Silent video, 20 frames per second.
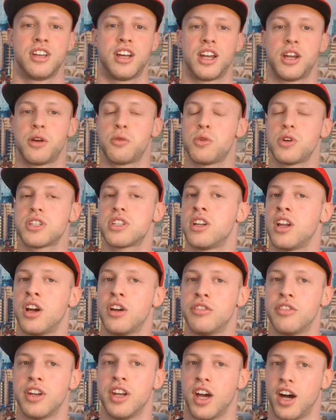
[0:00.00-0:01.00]
And it wasn't
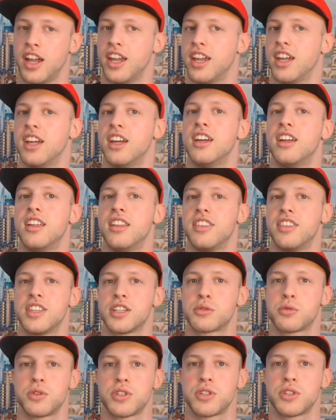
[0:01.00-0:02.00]
overnight.
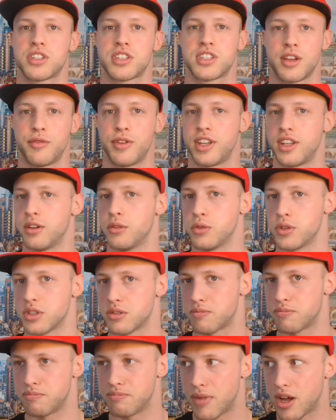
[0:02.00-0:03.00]
This was something that
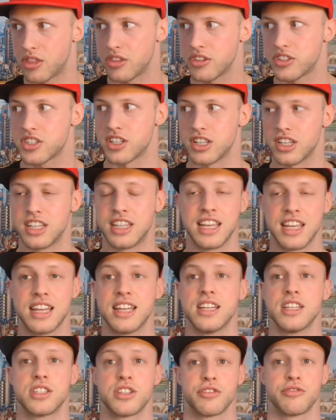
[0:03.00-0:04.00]
was months and
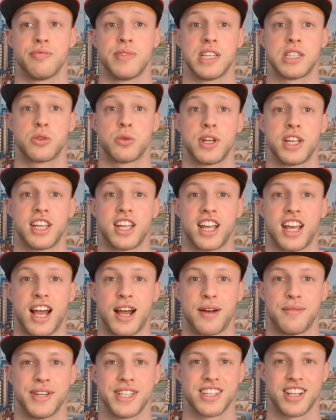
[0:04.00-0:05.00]
years of me tweaking
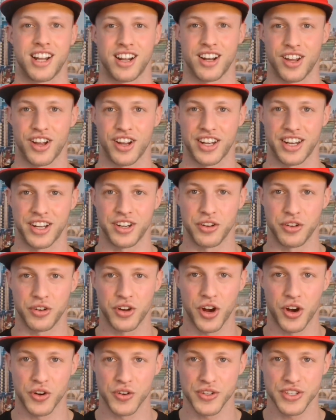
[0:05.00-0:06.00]
habits and aligning new
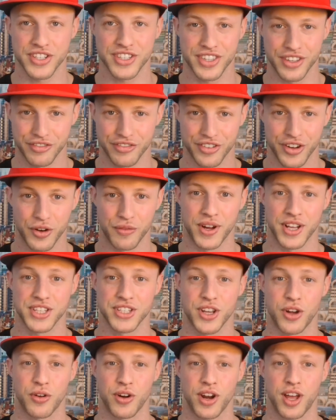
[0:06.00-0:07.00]
goals that filled my
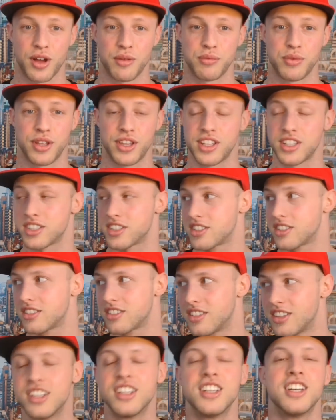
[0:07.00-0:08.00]
soul up. And that's,
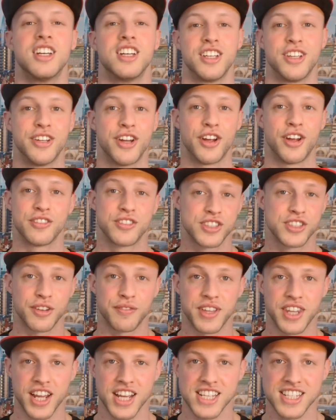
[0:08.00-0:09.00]

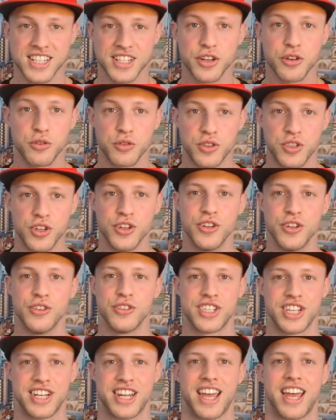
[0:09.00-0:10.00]
something that I still do
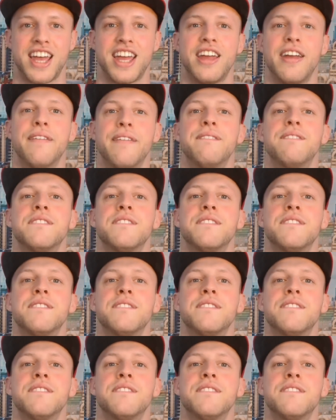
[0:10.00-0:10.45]
today.